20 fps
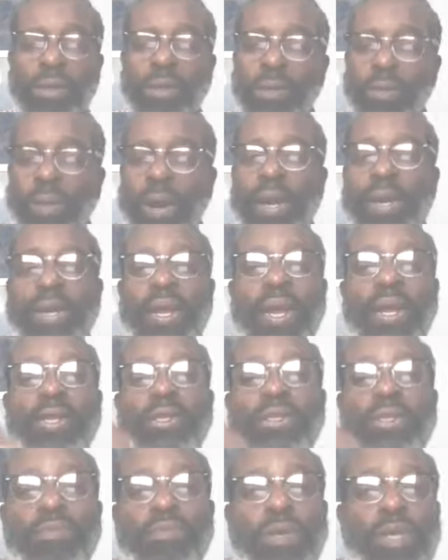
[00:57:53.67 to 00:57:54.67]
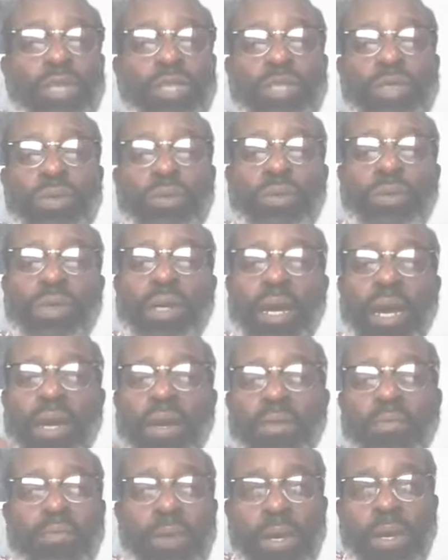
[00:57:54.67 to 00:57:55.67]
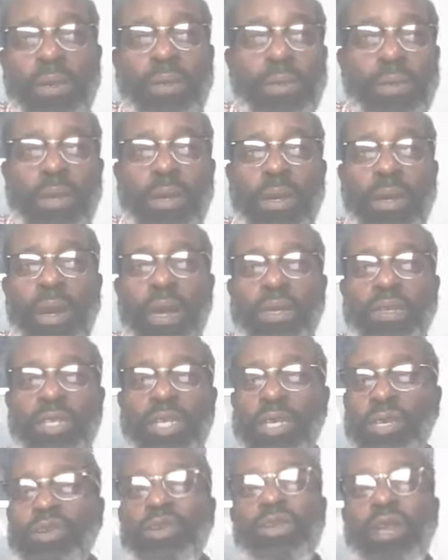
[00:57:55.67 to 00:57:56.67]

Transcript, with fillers: right now to meet you in the middle. See, you didn't